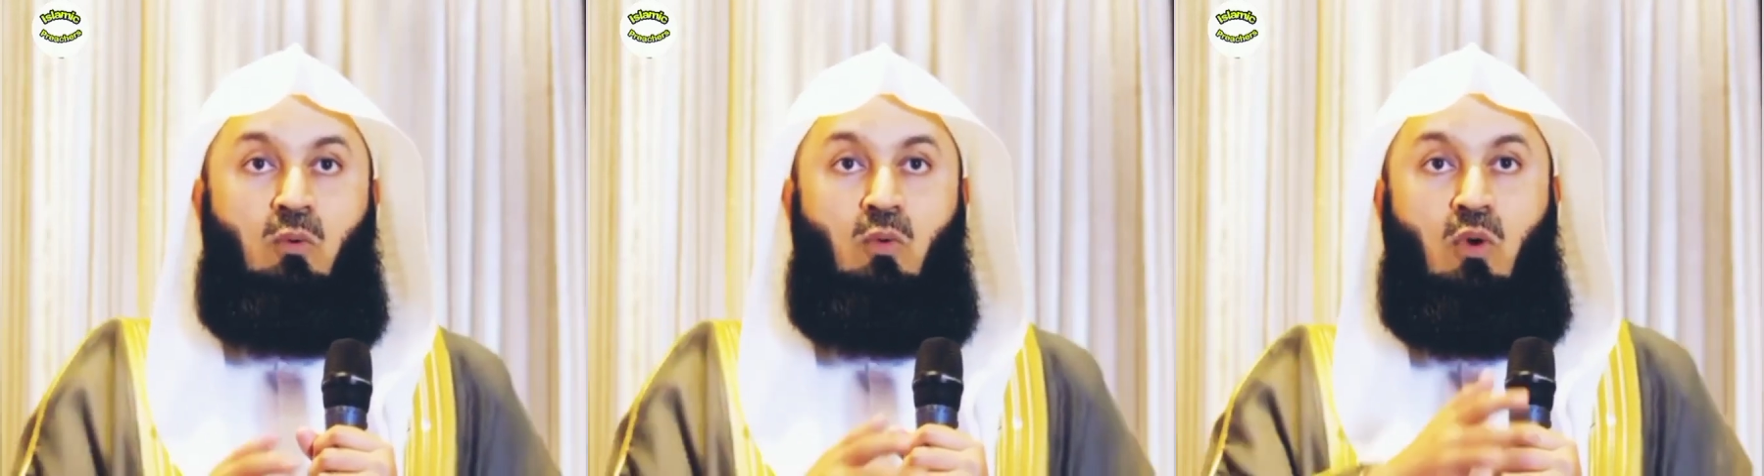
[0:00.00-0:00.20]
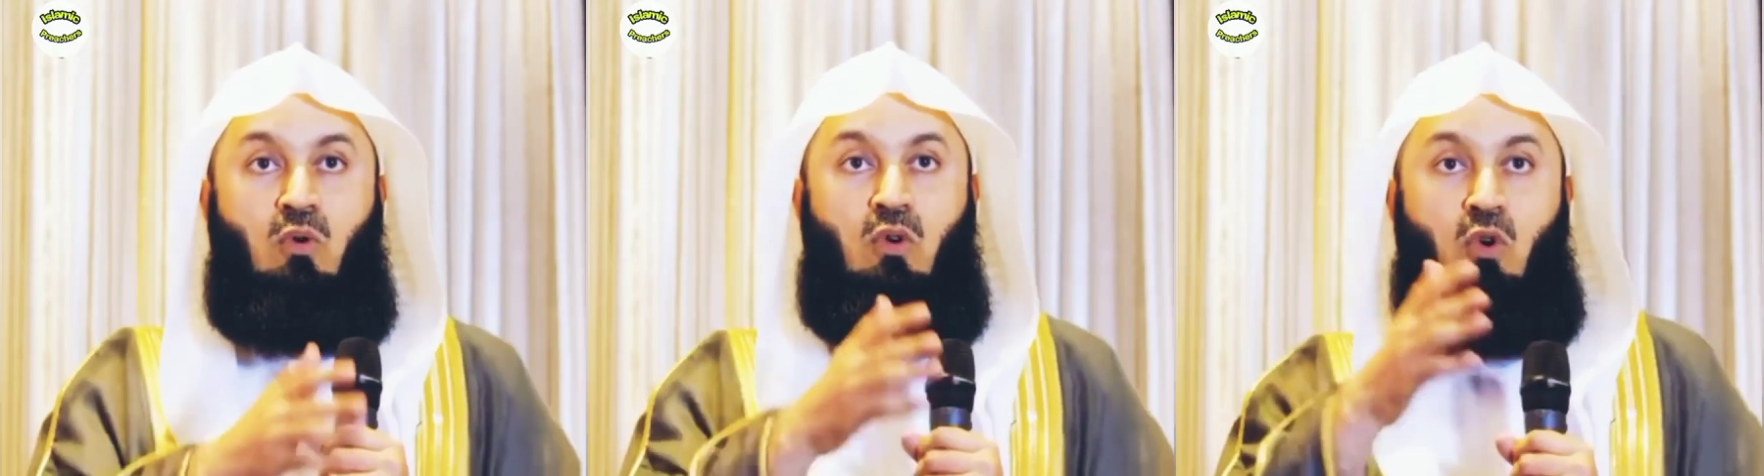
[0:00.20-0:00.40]

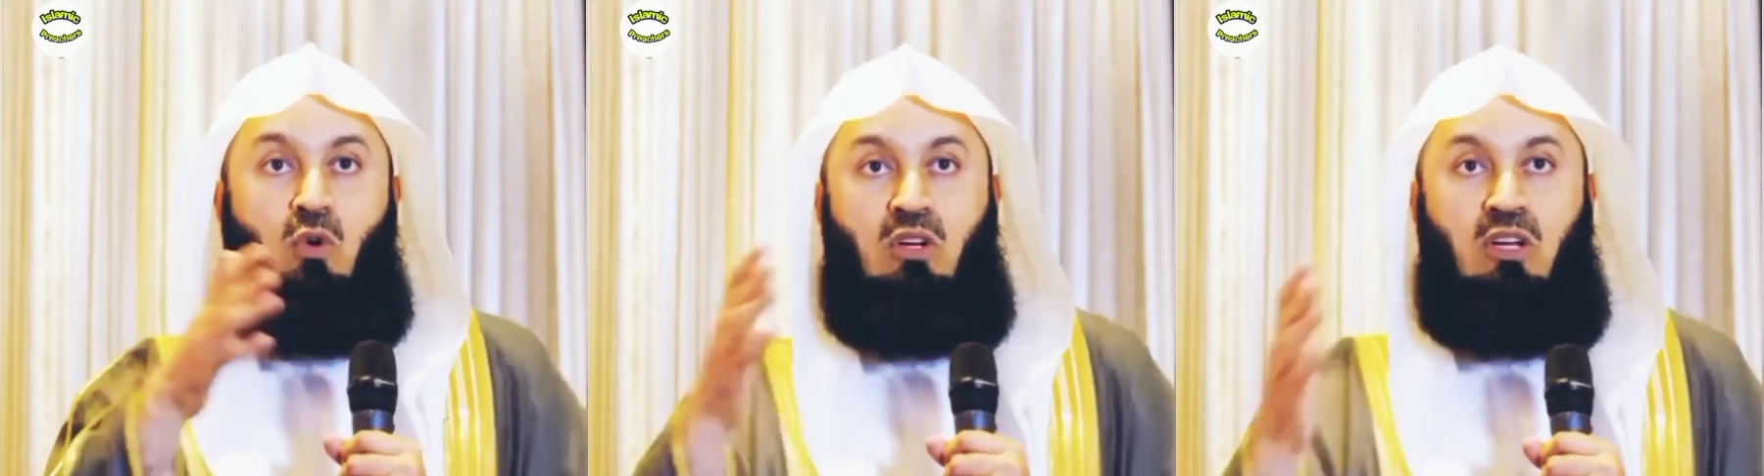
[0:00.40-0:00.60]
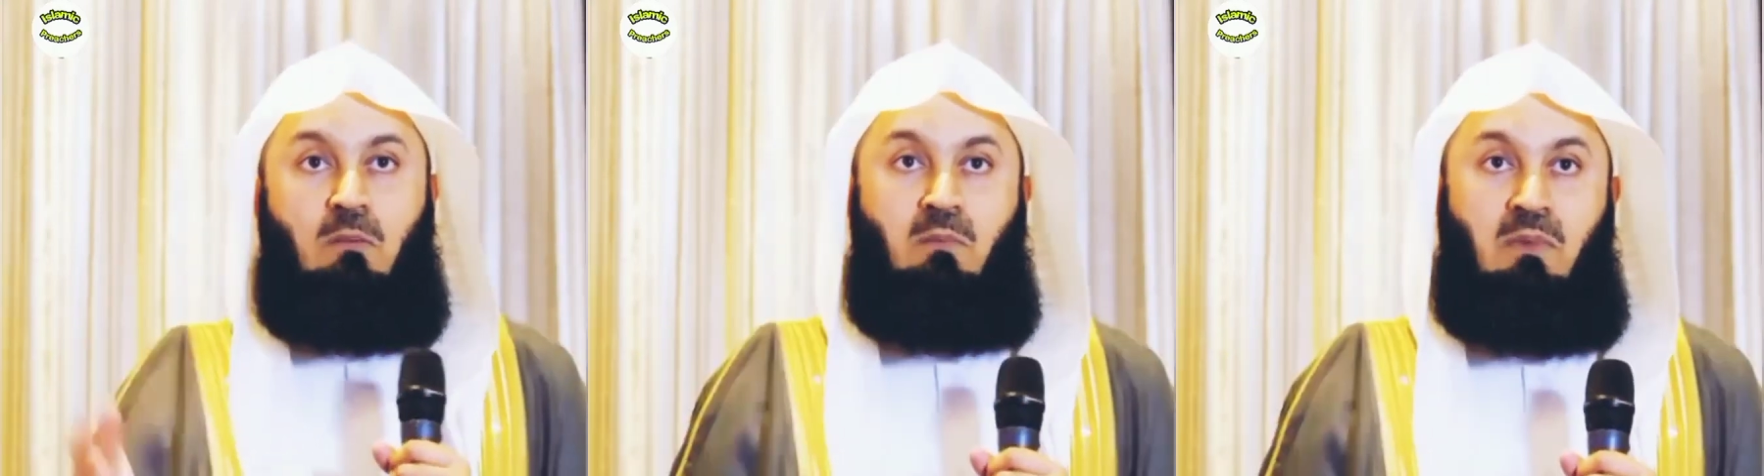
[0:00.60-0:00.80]
won't
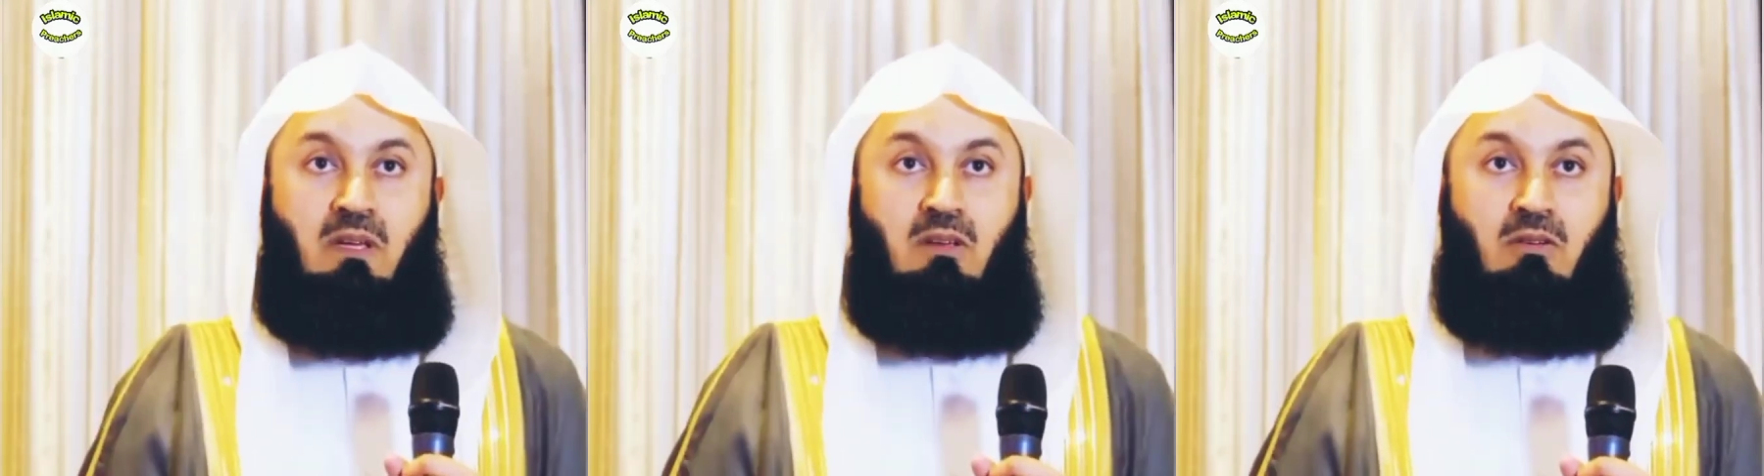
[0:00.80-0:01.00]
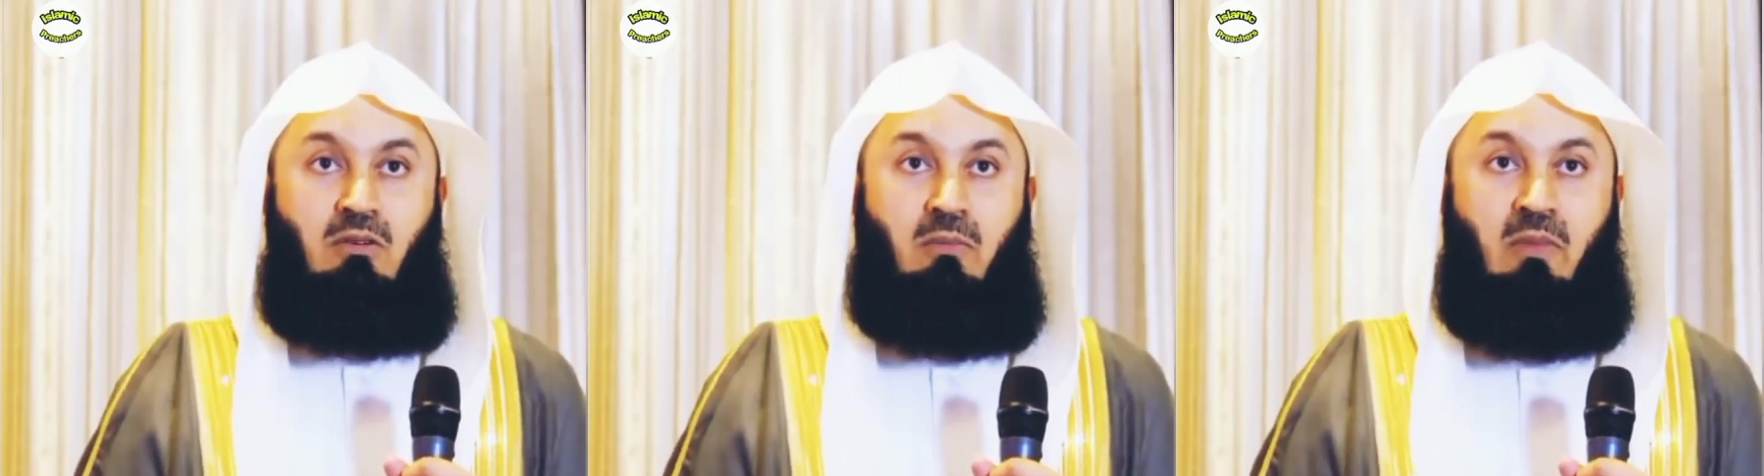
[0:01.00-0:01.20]
look at me,
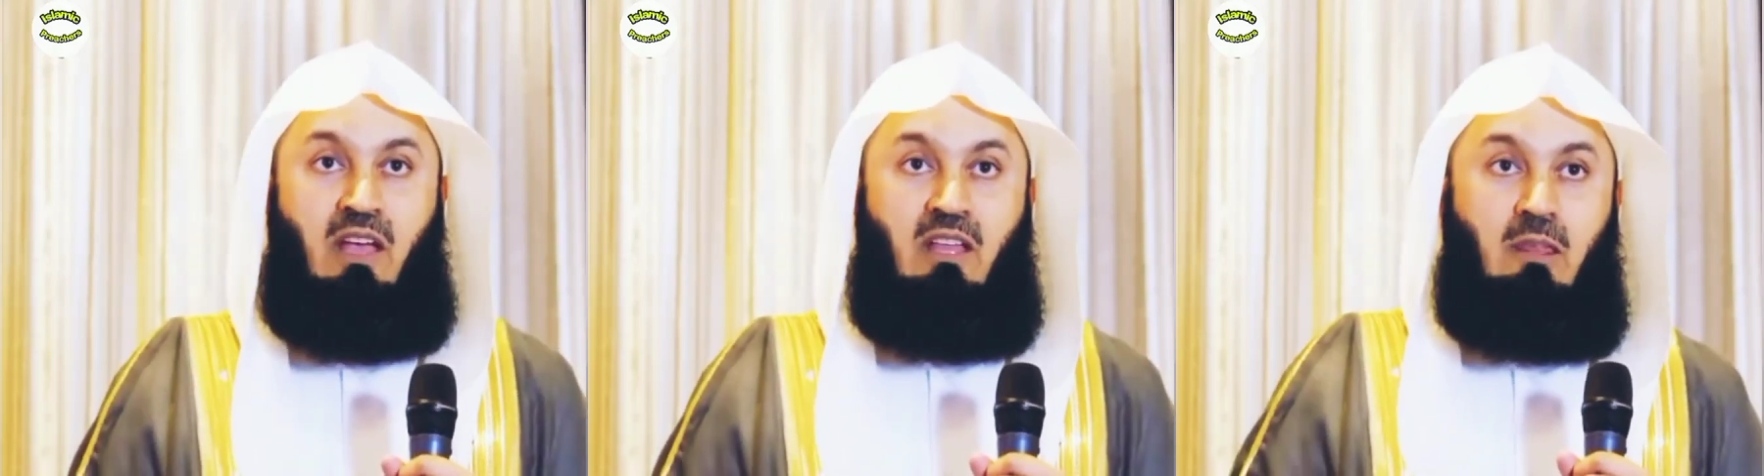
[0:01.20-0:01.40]
you know.